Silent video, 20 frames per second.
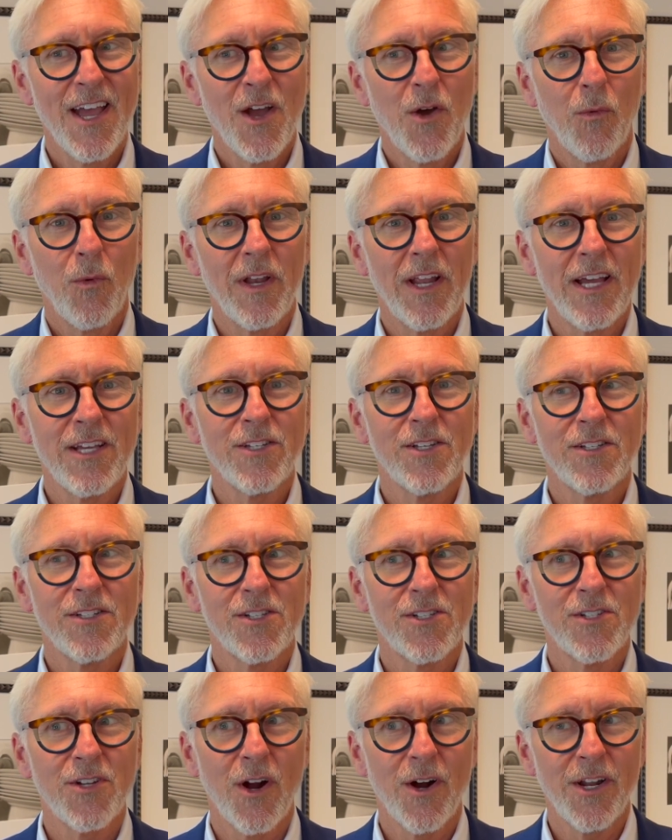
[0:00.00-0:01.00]
When I
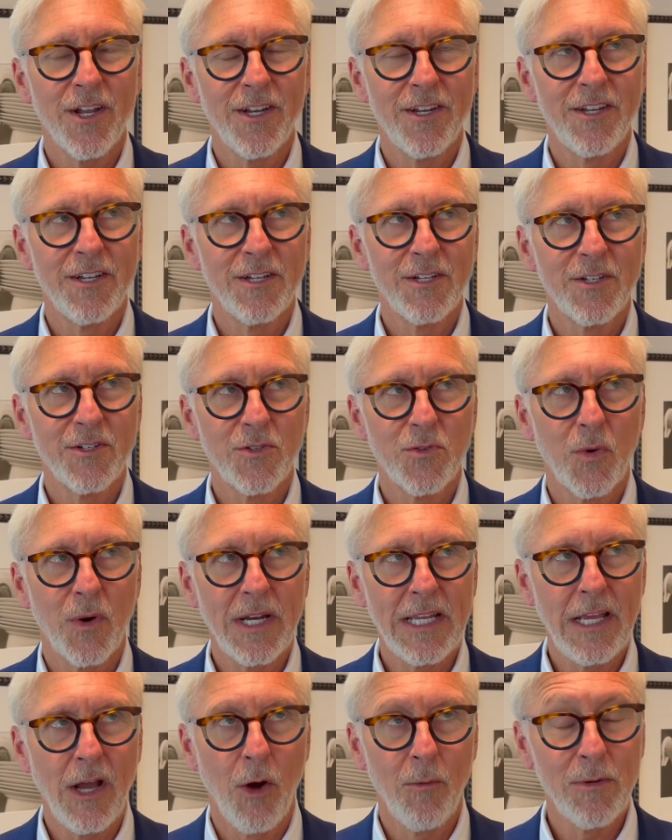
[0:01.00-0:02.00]
started
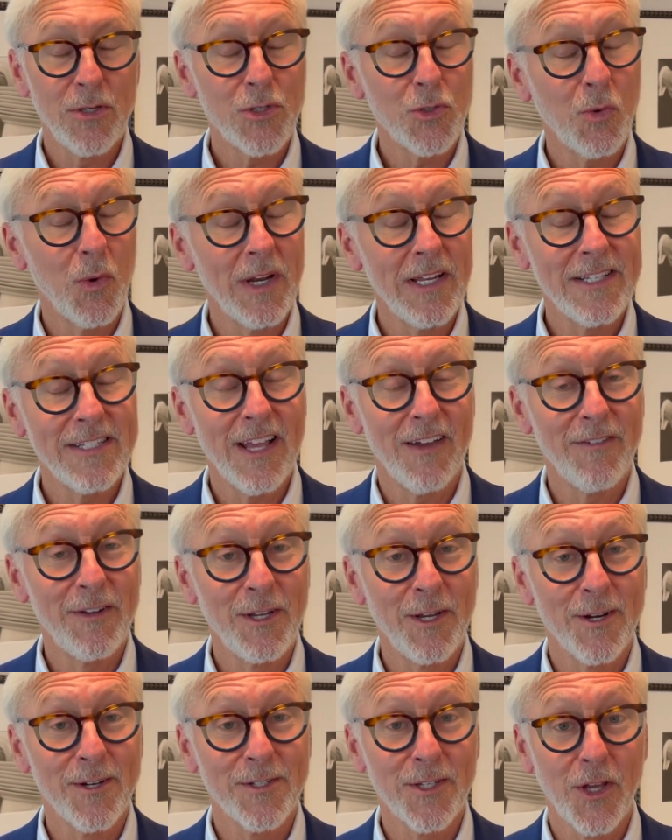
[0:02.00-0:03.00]
20, almost 27
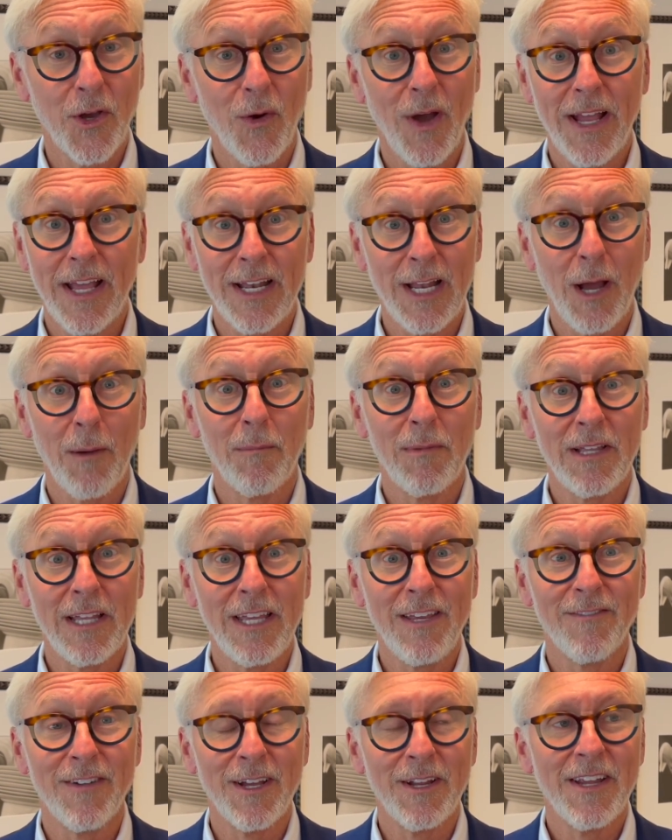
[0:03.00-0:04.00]
years ago, I cannot
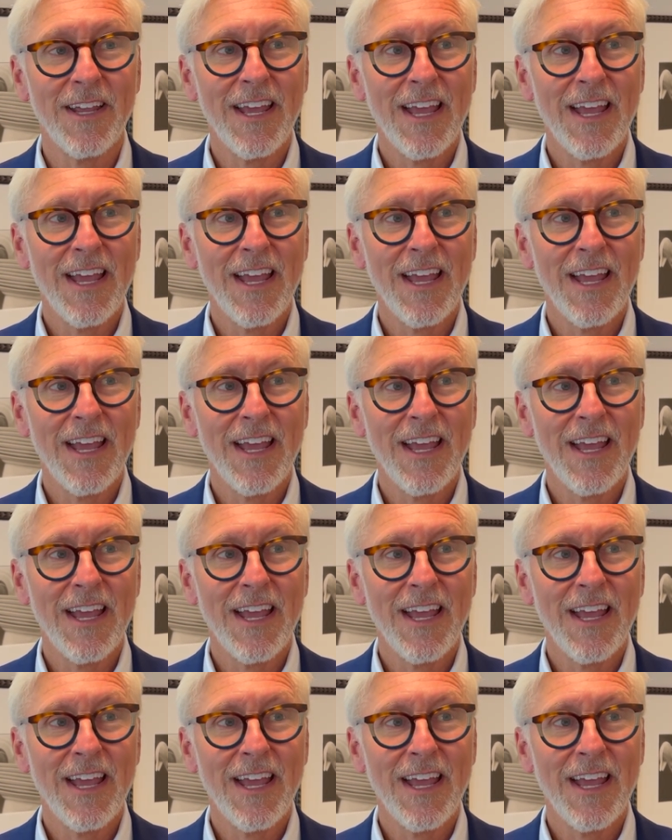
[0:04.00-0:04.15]
believe it,